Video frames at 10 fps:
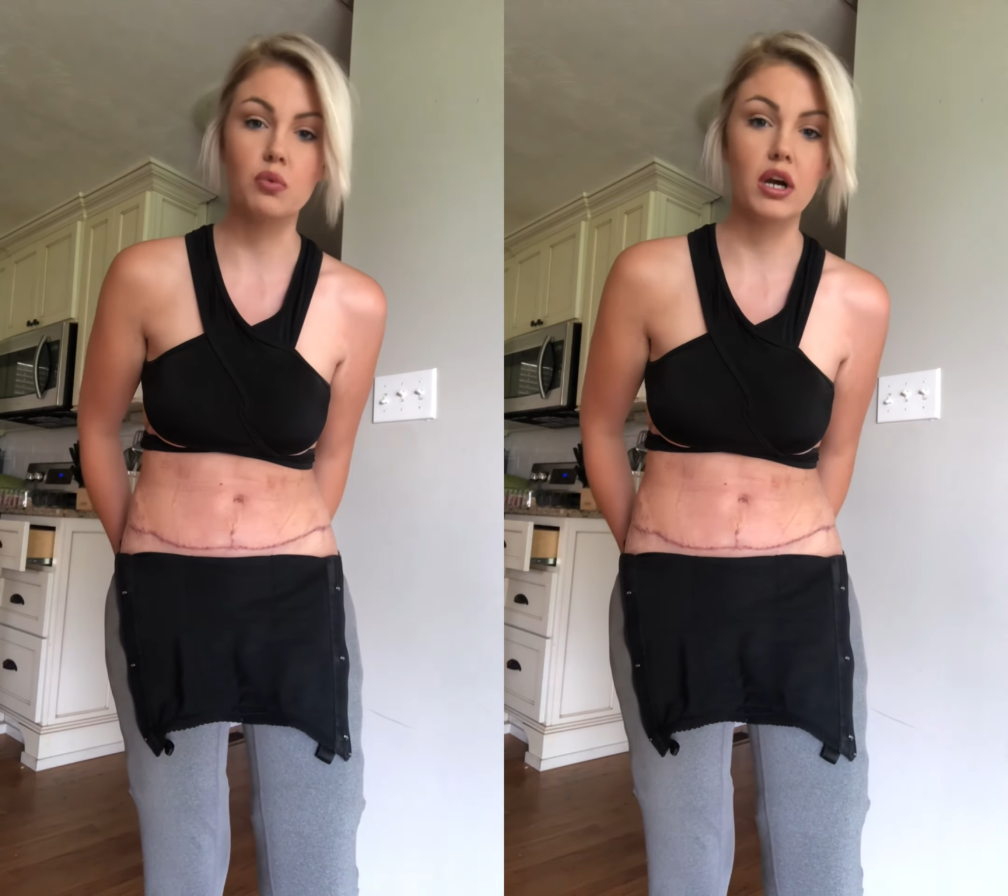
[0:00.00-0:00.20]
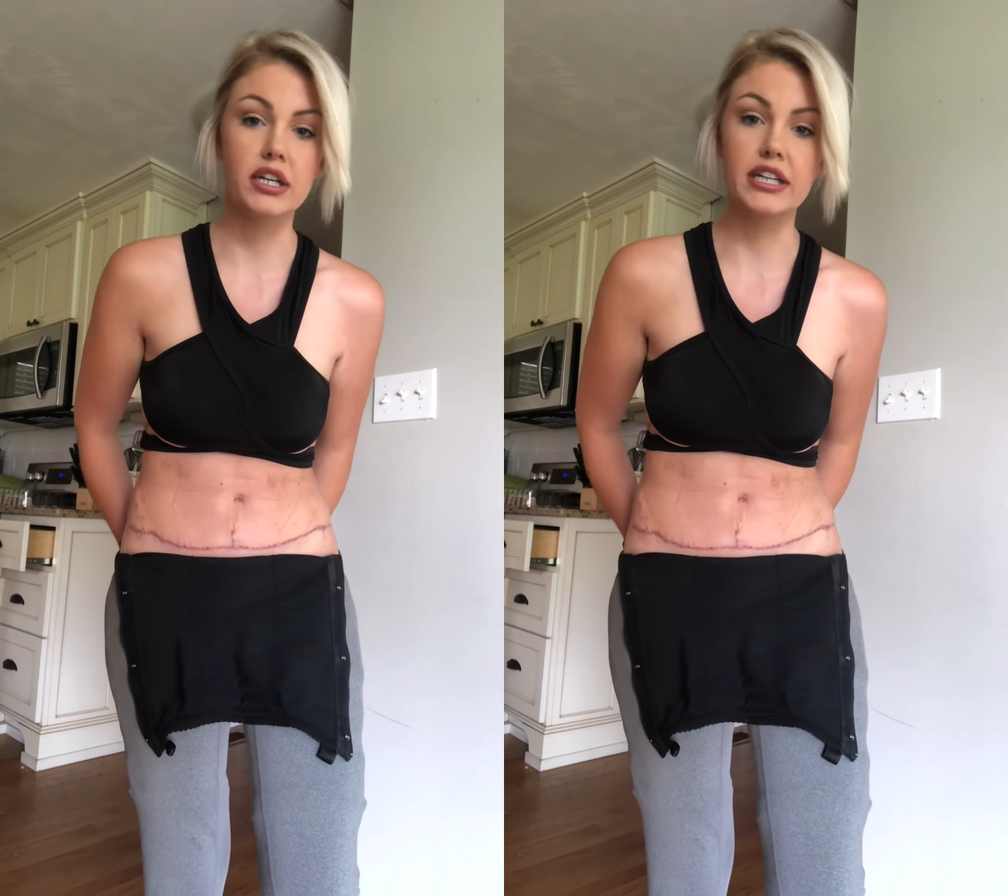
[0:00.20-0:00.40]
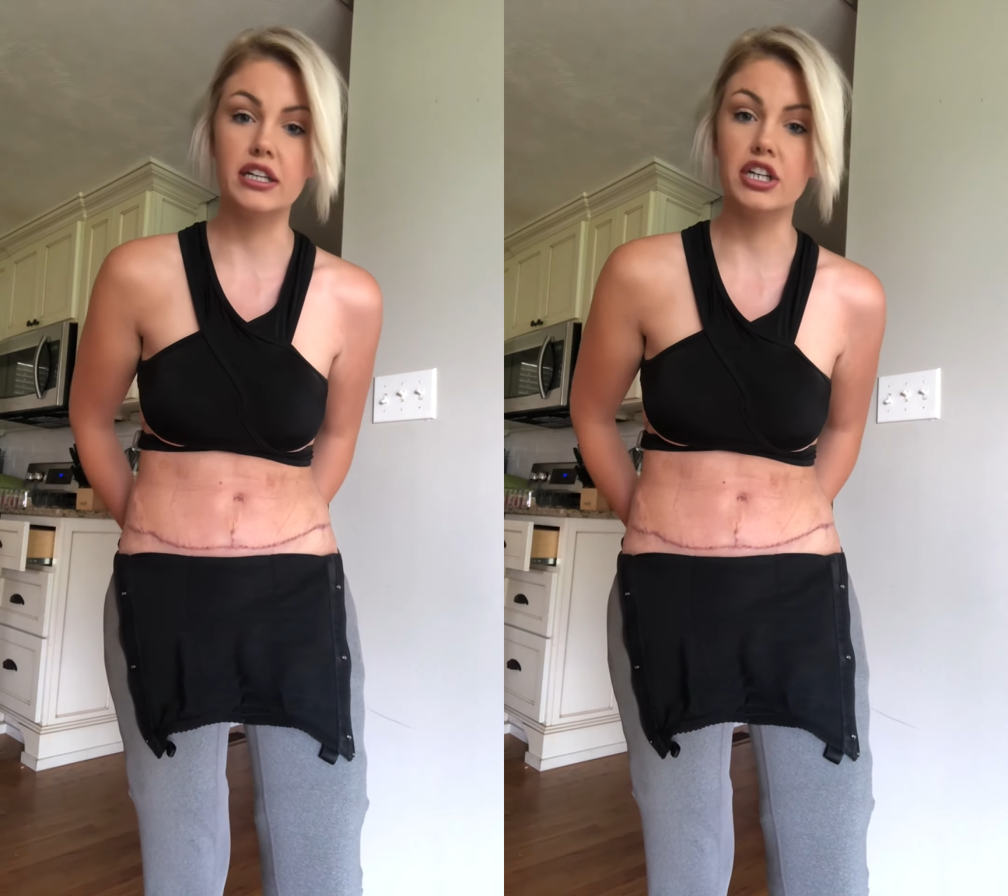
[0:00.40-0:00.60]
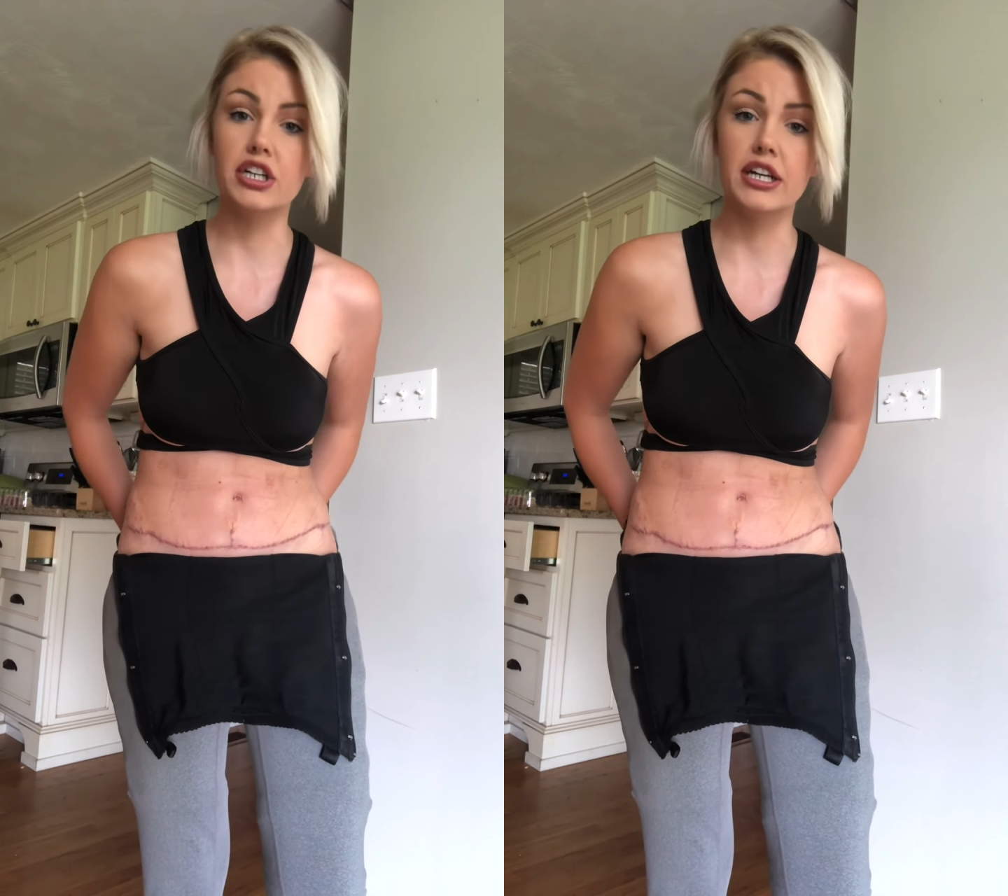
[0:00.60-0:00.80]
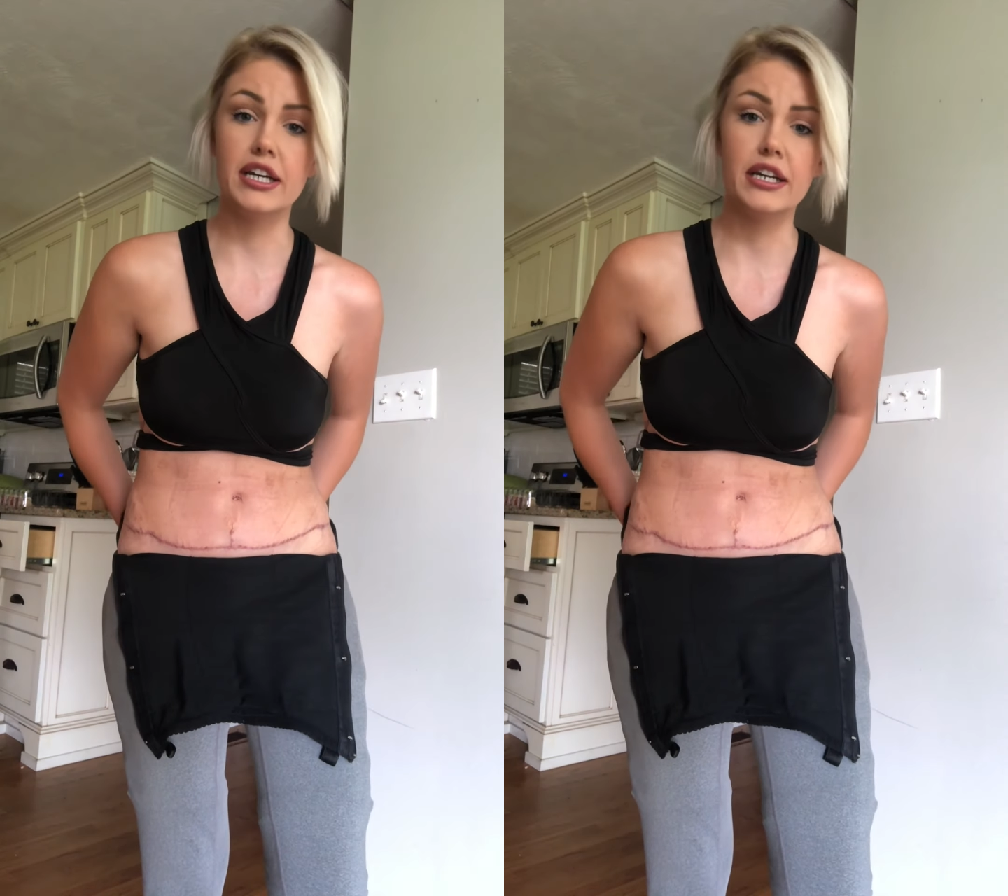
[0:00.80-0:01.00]
working
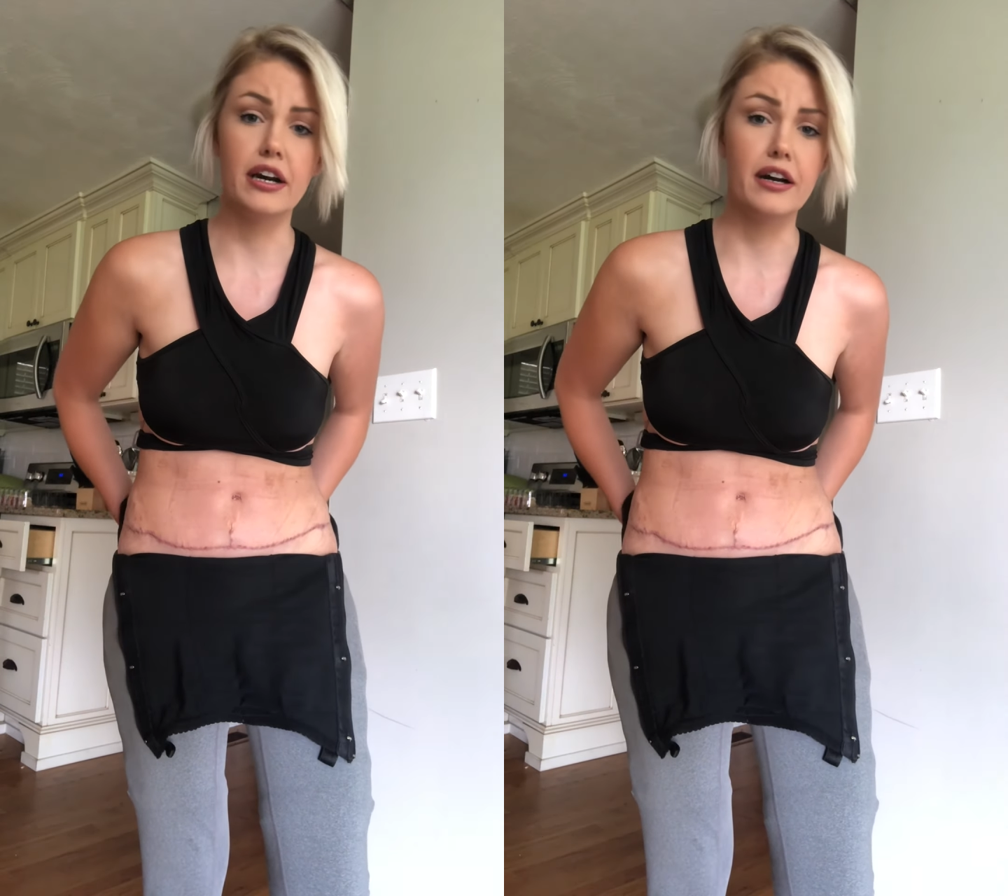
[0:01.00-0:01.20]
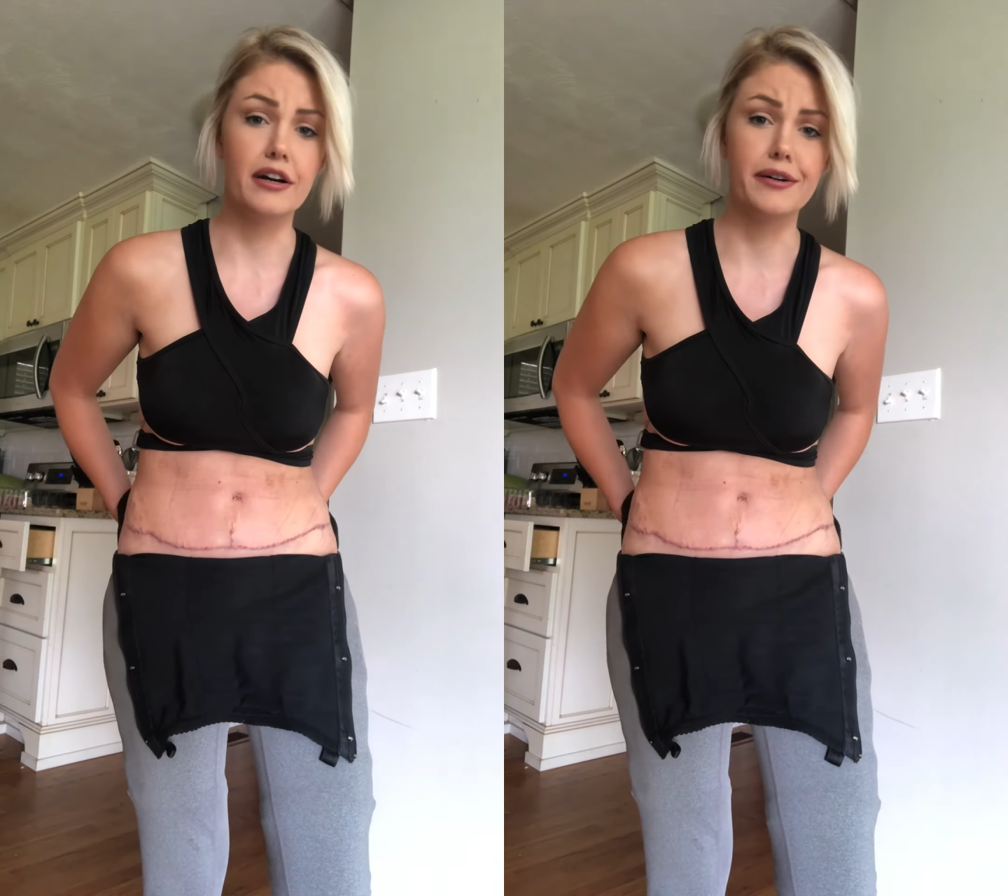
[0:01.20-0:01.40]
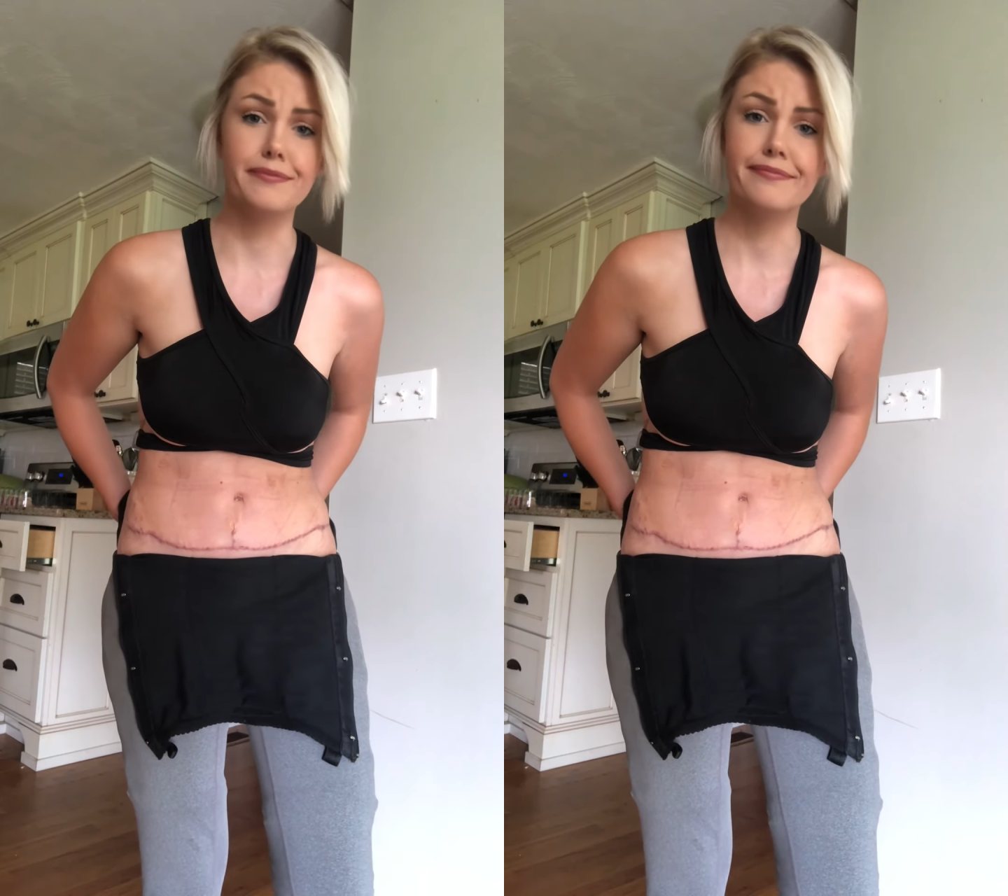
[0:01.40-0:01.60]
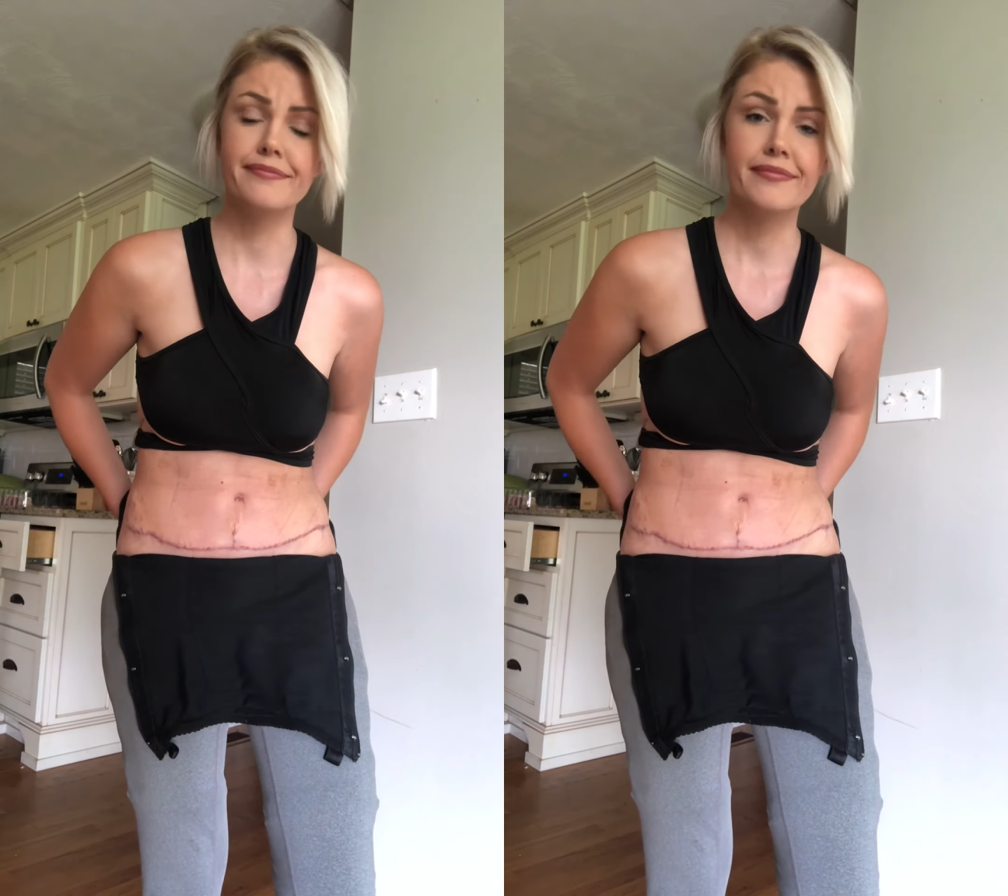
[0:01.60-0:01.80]
good. Um,